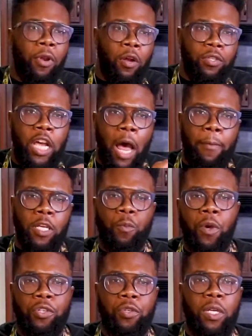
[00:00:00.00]
on top as
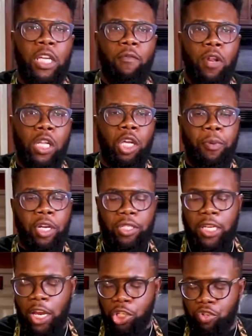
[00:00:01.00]
well too, to give it a little bit of
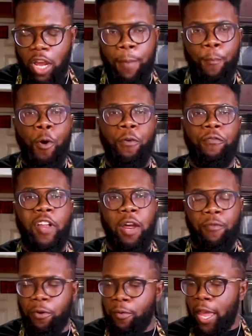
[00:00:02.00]
texture and more
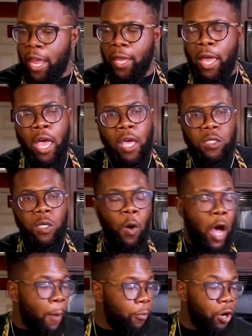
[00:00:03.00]
flavor, okay? So
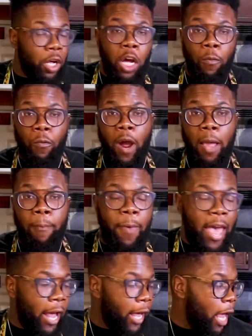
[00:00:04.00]
I'm gonna come right
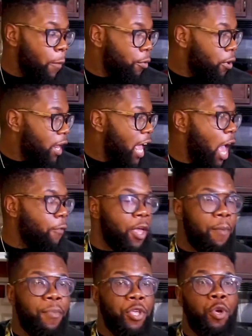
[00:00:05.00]
back and we're gonna have
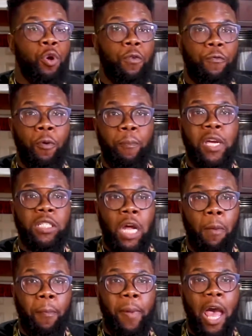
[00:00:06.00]
a beautiful peach
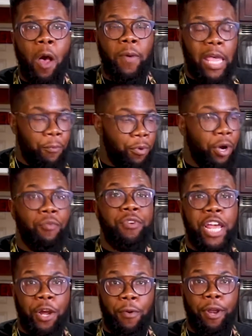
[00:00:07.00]
cobbler pound cake. We're gonna
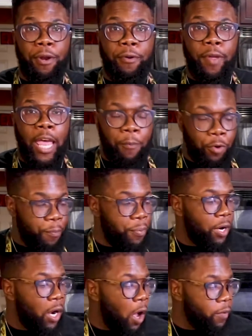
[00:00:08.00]
decorate it, okay? We're gonna
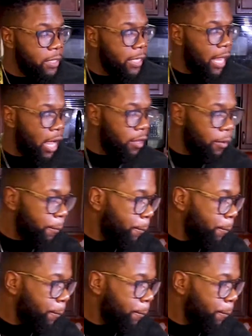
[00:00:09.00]
put it all together.